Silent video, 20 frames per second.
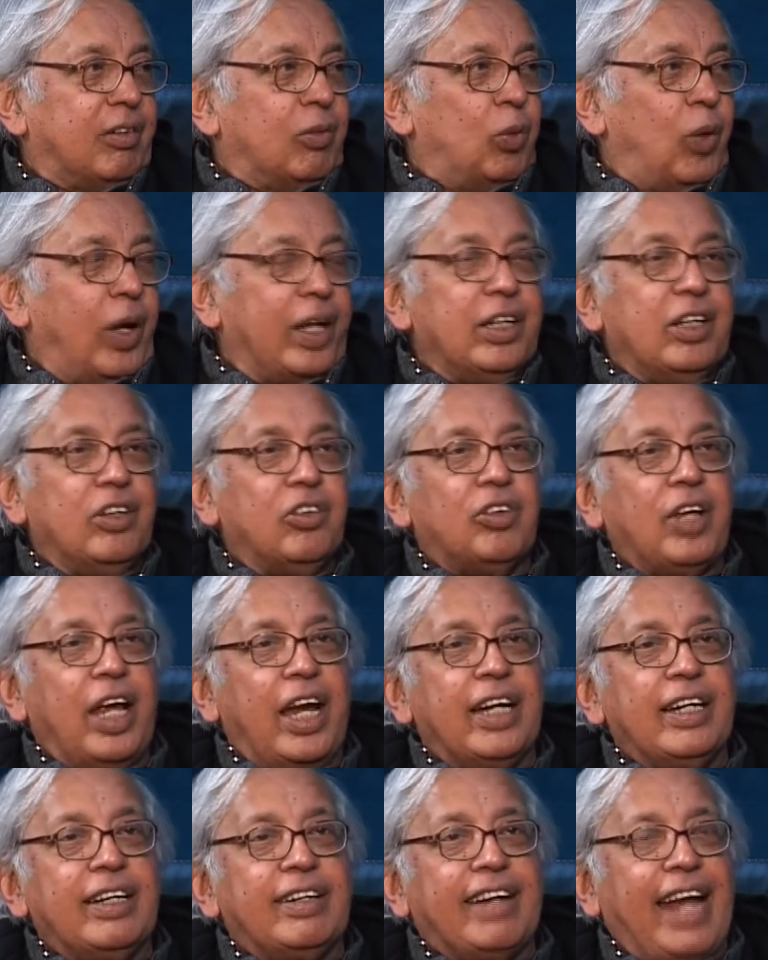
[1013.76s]
one is
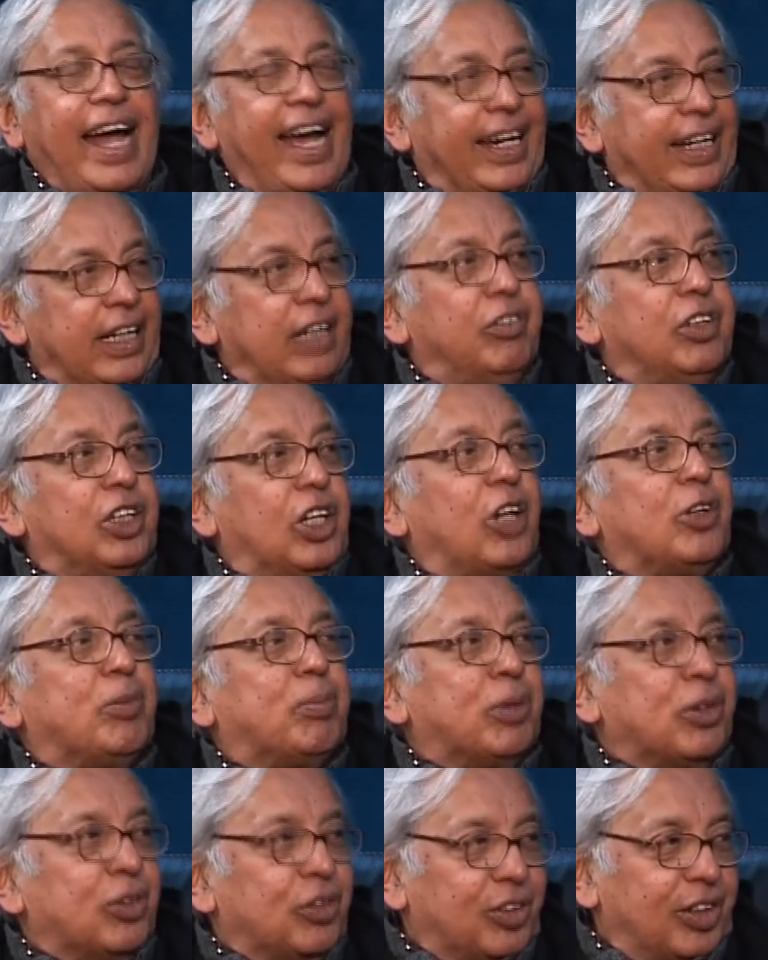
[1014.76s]
entirely without
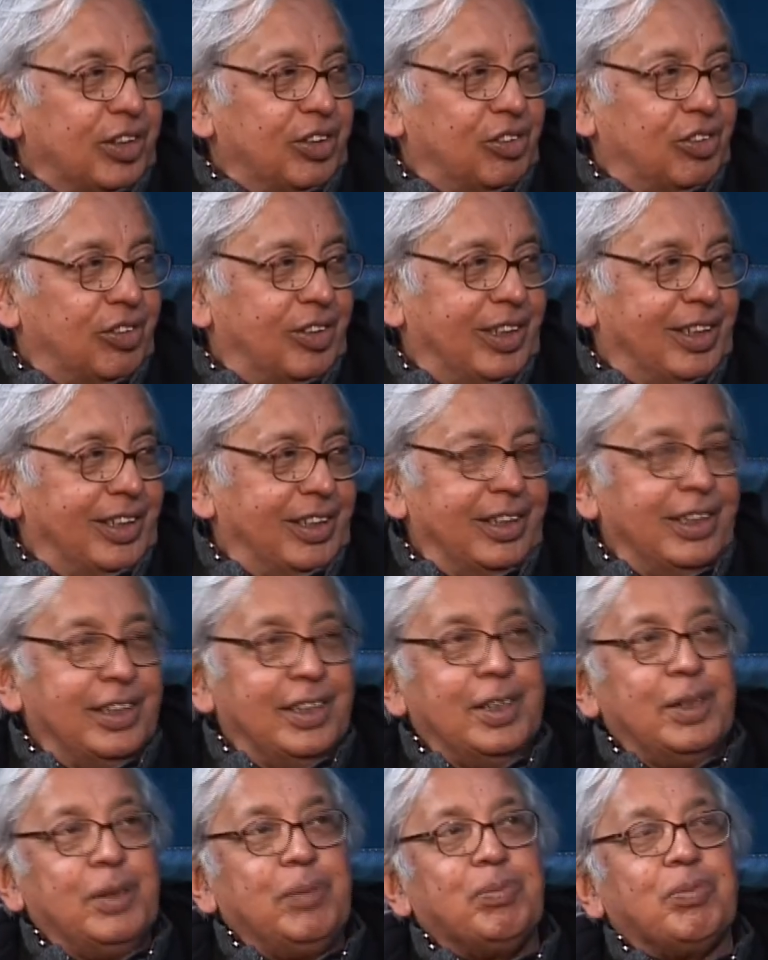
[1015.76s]
prejudice
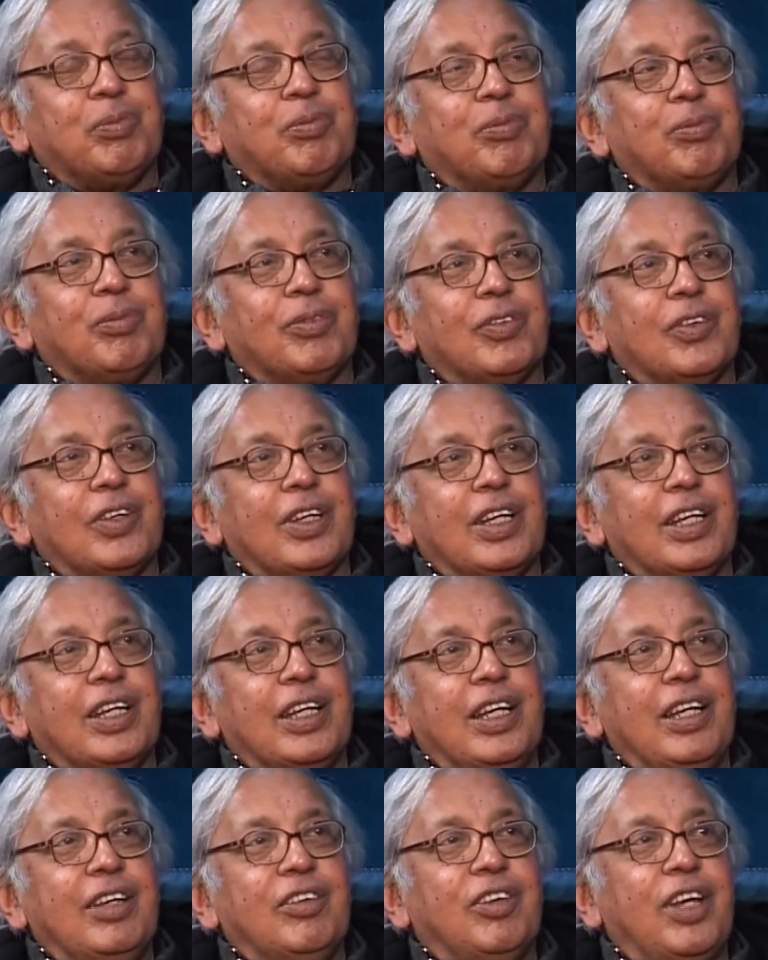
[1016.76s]

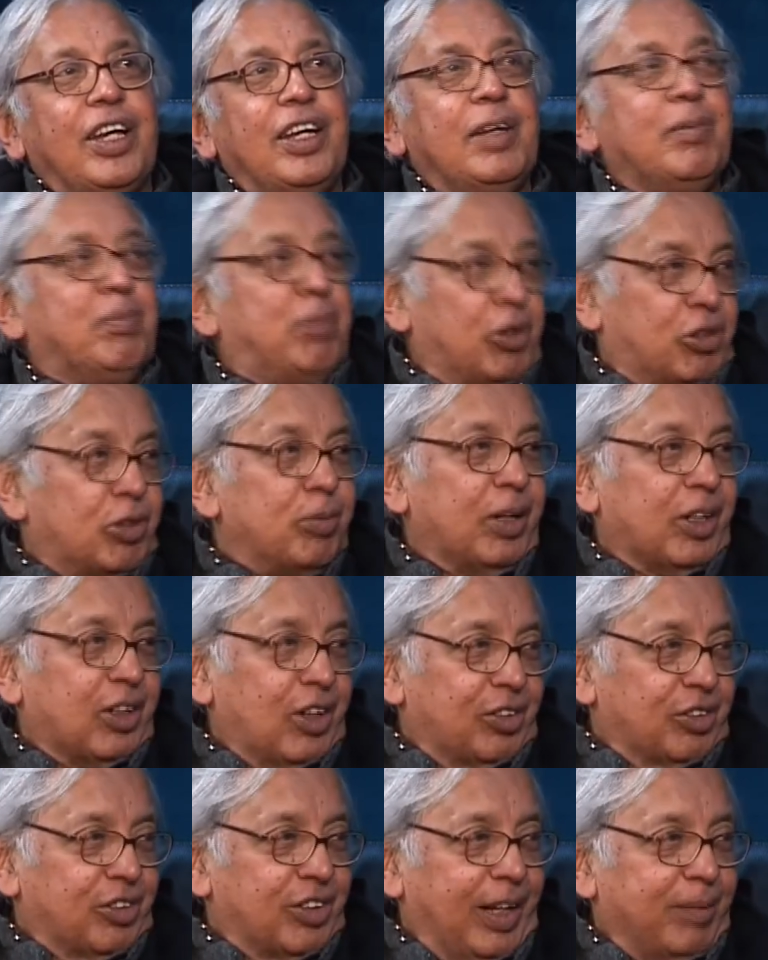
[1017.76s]
is an impossible
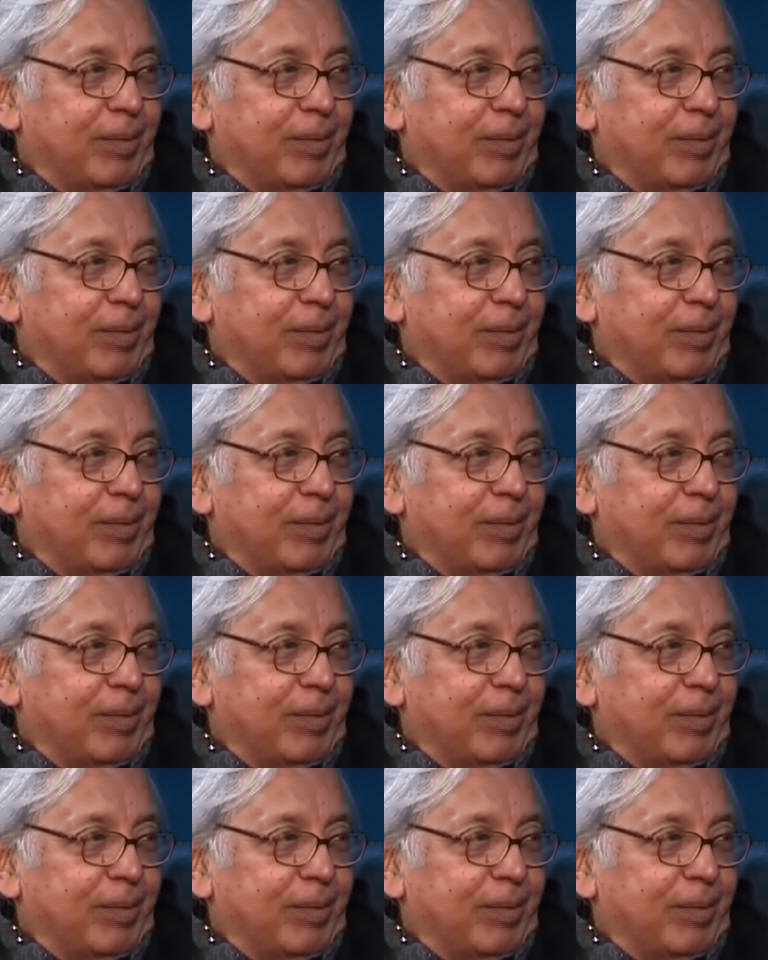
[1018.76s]
concept.